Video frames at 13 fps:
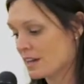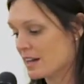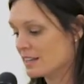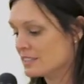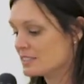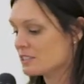
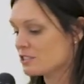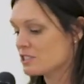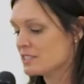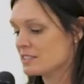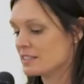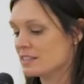And until
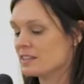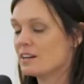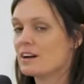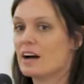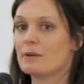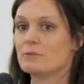she did,
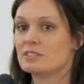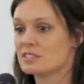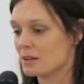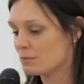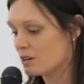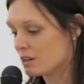I would
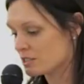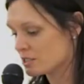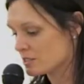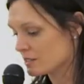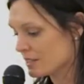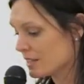
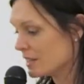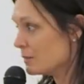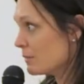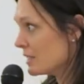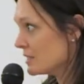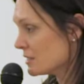subconsciously
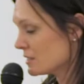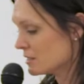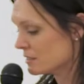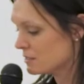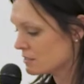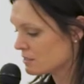keep my
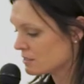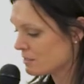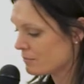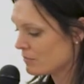distance.